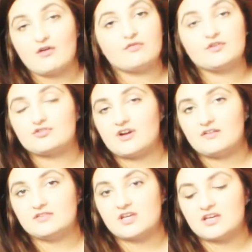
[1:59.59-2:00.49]
out for
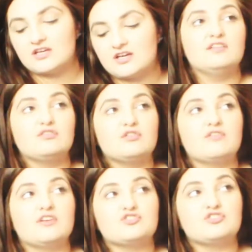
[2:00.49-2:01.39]
traveling. These are
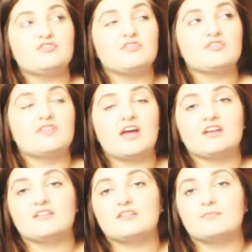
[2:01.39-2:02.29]
adventures that